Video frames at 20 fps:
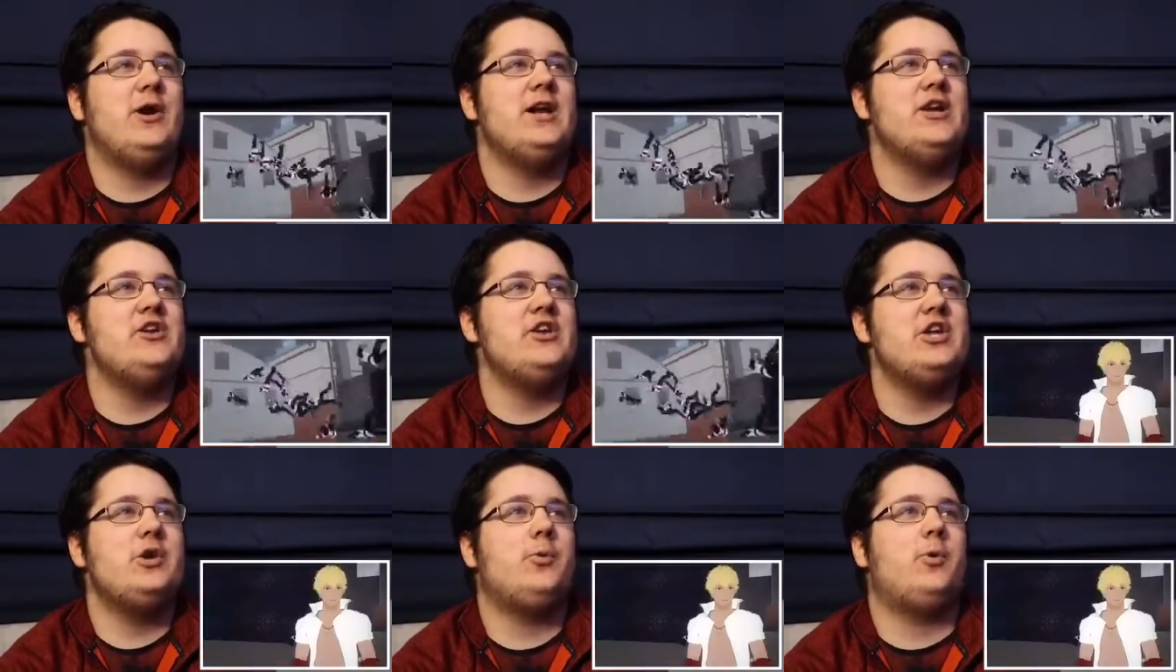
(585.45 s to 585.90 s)
I
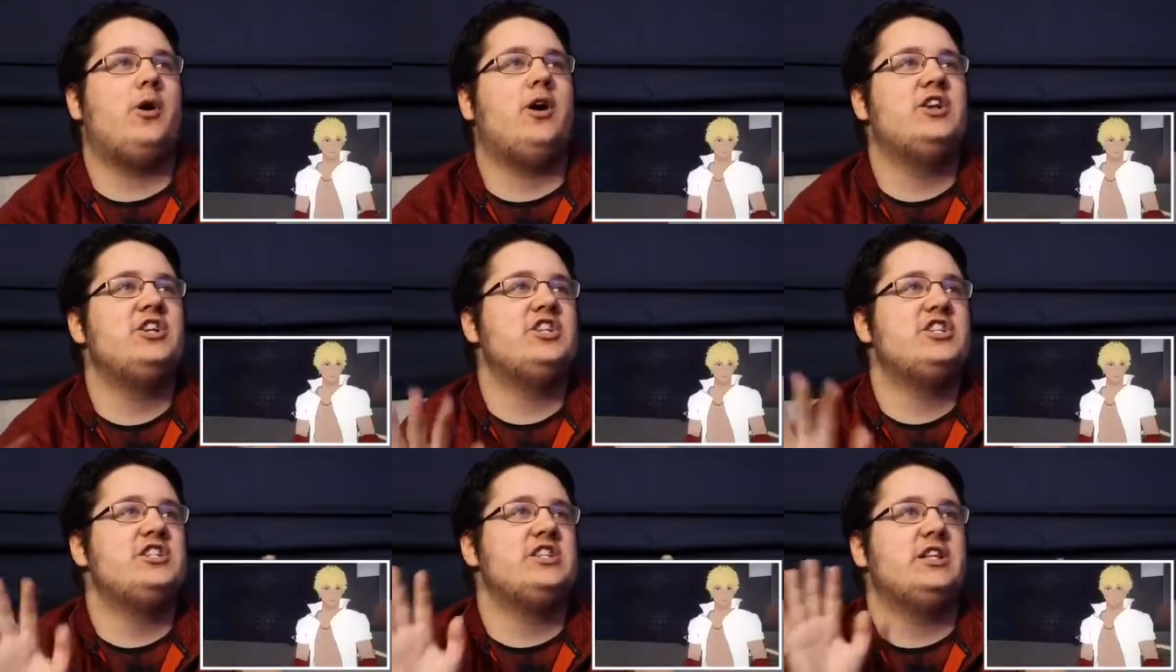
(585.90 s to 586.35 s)
knew you
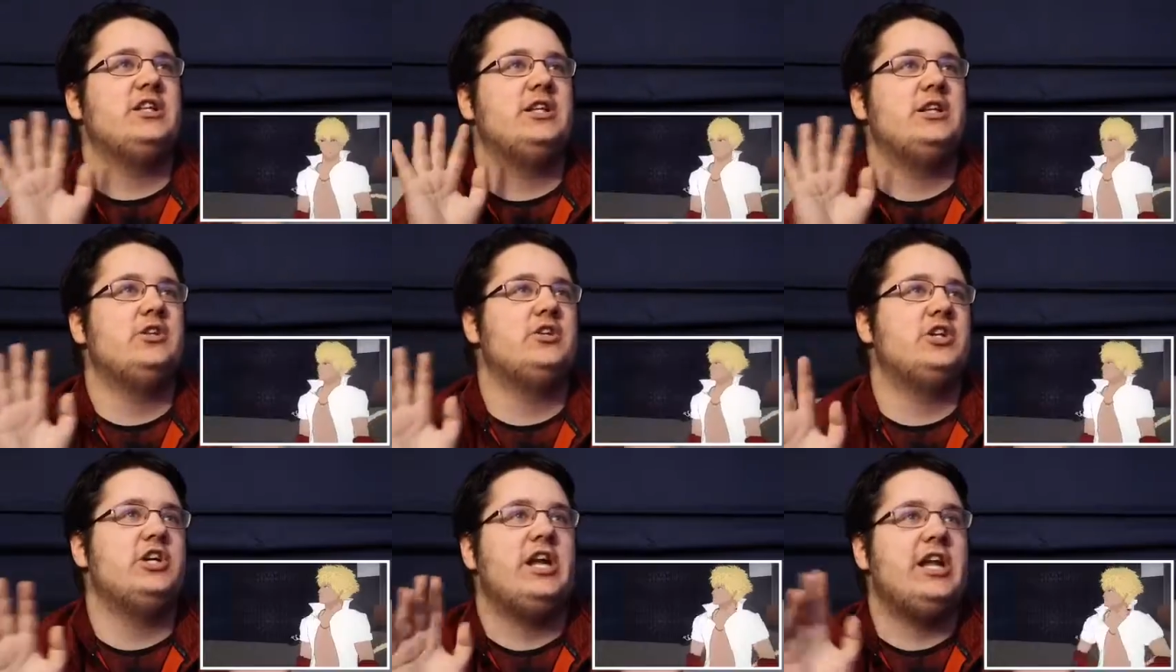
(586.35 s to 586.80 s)
weren't just a
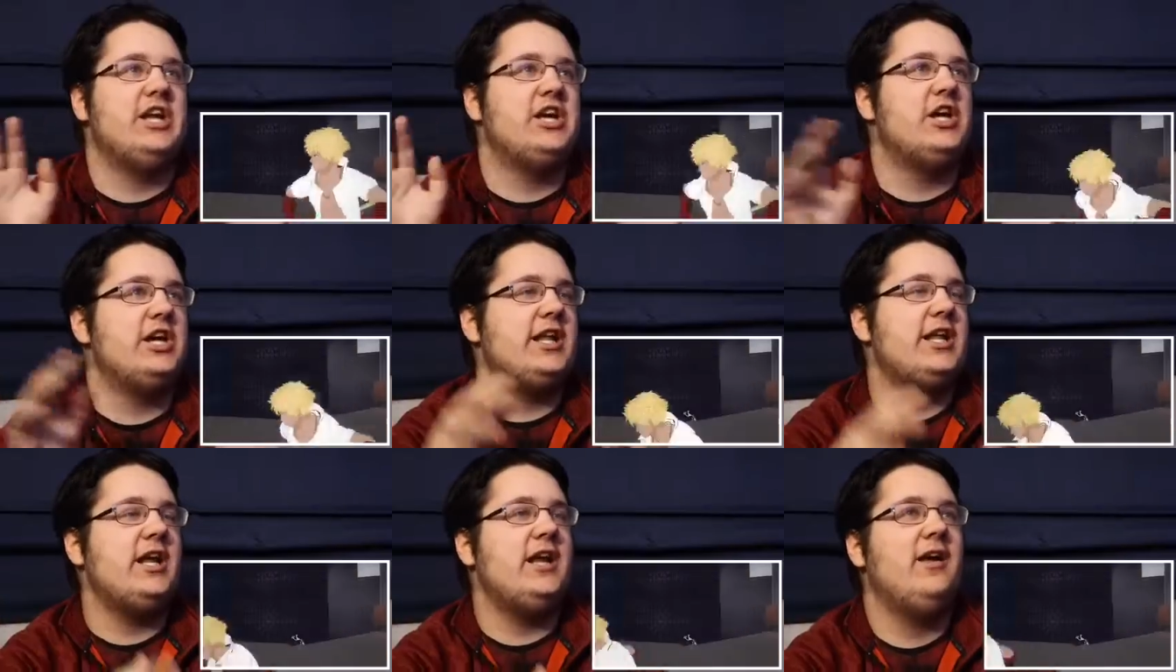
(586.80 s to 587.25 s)
little
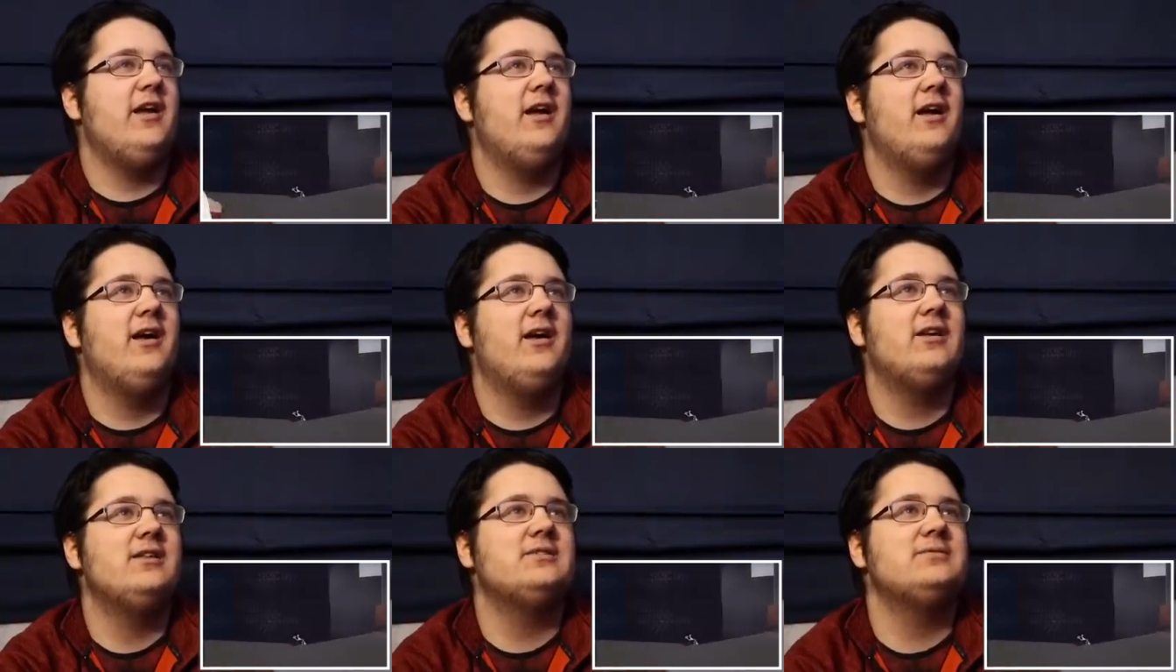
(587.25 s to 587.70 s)

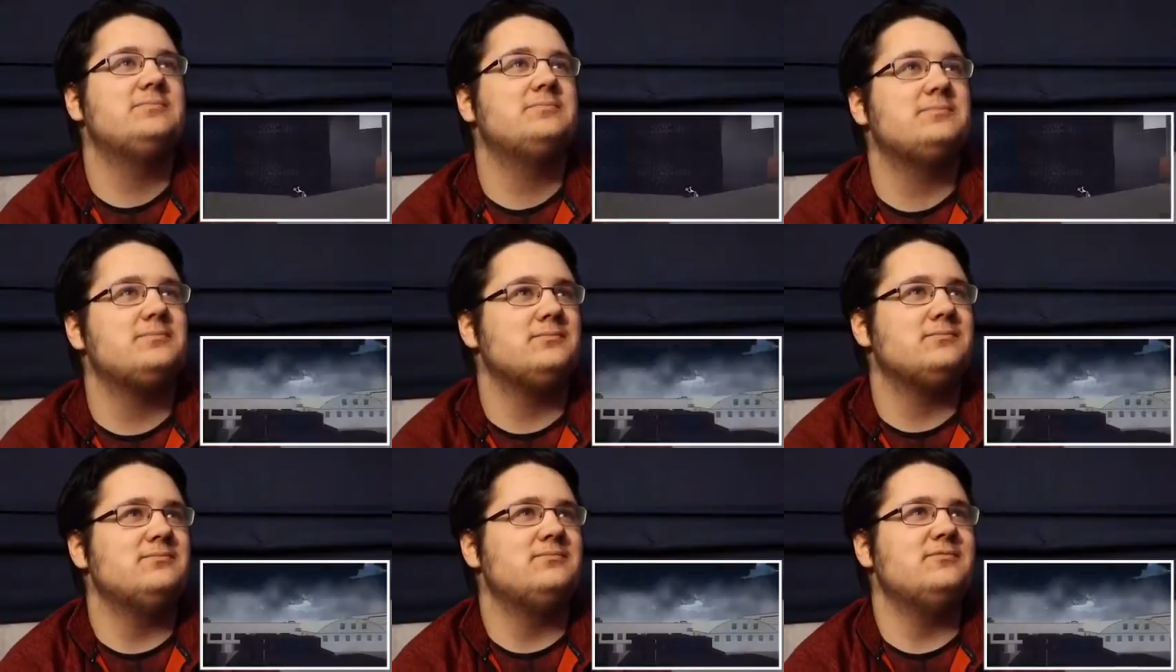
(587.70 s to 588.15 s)

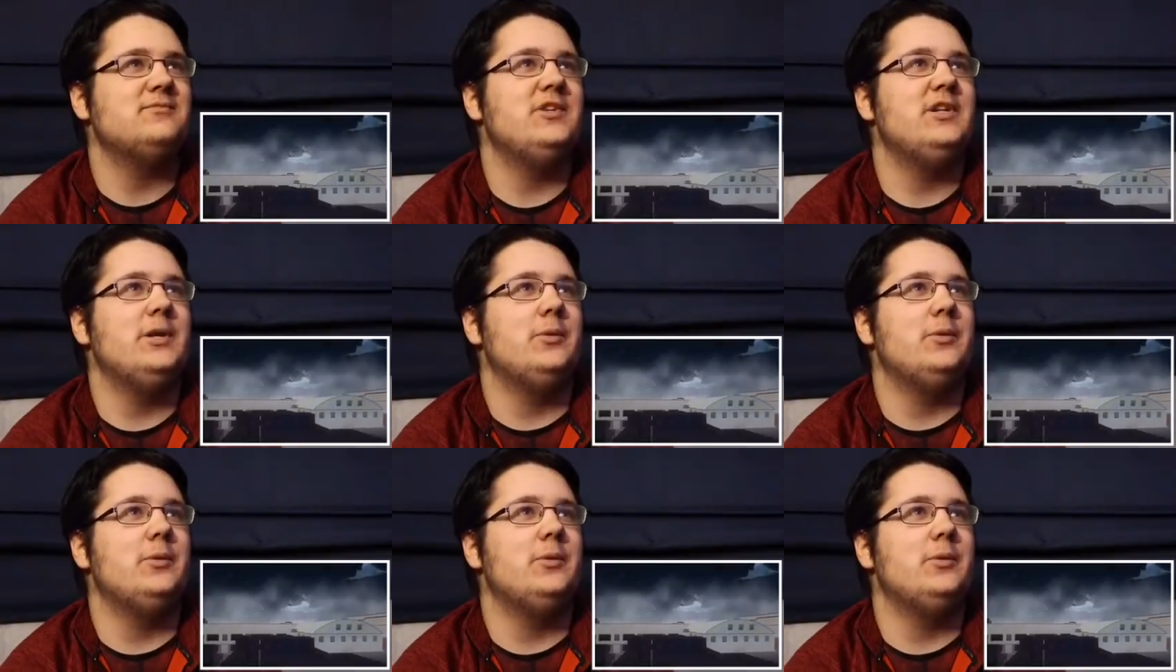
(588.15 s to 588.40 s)
goody-goody.